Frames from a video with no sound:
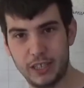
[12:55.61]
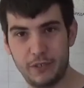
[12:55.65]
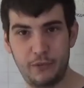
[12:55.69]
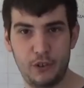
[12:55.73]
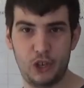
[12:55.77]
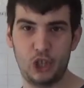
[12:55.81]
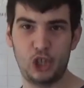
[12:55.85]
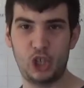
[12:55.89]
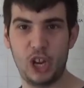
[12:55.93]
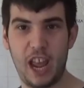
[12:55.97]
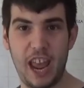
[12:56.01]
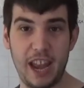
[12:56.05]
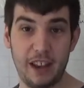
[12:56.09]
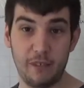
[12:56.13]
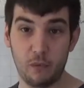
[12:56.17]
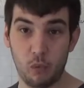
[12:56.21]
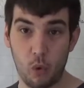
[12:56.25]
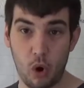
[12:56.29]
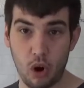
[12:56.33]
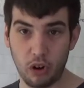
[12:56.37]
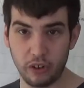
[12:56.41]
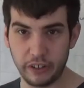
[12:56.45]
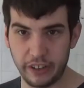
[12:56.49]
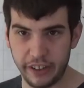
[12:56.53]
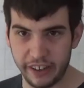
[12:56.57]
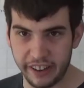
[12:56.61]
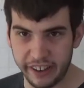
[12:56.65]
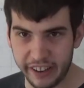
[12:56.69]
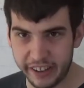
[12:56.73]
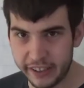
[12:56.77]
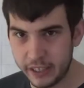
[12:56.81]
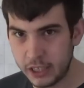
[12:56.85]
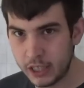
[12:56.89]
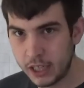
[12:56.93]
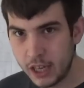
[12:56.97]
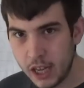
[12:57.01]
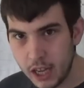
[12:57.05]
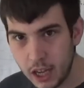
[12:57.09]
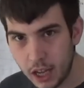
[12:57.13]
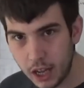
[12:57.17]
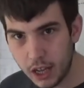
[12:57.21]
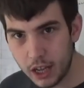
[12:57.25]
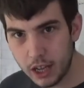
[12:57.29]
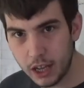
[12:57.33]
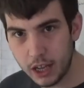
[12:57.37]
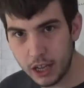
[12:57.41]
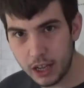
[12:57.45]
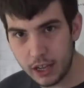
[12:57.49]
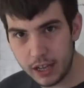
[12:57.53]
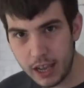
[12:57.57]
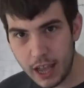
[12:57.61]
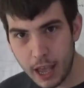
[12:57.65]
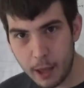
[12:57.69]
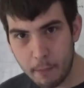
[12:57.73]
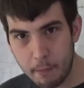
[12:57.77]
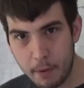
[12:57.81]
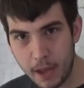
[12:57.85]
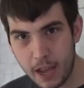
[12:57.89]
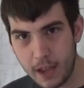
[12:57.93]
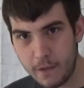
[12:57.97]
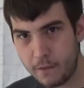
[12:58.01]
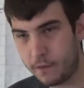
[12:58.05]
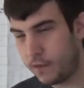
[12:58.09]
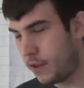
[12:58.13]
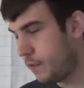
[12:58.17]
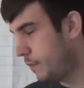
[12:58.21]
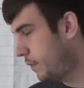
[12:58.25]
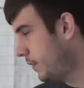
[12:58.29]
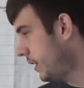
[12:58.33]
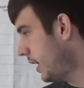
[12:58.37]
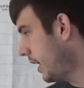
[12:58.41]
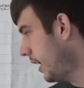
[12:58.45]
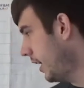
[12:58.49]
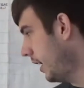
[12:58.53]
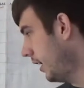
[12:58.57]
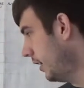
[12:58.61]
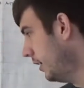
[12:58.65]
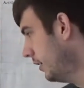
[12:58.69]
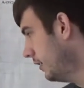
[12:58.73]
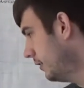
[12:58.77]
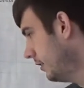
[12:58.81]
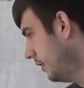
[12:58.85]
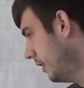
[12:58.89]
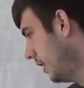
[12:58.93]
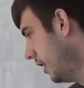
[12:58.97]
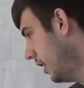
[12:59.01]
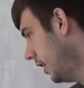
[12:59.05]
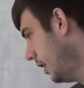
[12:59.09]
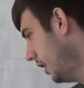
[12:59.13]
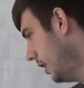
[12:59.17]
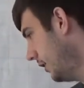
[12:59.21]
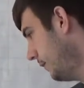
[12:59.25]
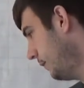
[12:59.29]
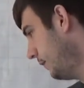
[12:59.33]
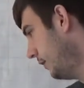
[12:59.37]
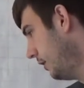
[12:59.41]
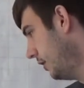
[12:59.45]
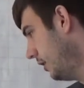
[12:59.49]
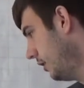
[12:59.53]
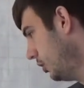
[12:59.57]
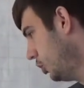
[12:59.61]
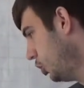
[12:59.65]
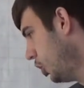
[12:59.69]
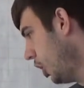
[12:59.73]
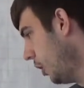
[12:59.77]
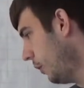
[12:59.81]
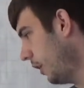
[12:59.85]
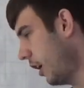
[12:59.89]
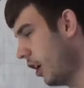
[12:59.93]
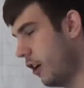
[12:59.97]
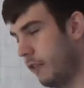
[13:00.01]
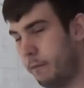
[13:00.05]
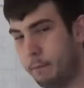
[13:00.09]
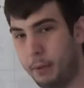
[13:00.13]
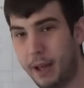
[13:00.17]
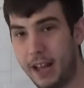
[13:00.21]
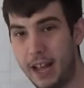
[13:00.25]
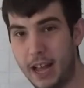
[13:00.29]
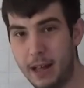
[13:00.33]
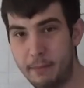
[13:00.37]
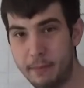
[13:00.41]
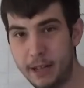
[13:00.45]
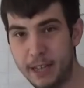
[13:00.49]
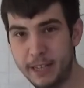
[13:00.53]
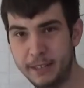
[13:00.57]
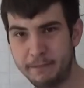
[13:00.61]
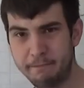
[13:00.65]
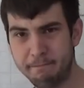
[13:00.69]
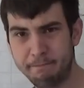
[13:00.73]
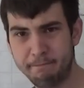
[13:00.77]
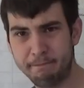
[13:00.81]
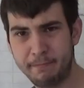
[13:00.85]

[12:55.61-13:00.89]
He finished ahead of Wonka. Uh, yeah, P15 uh, for Jolioff Palmer.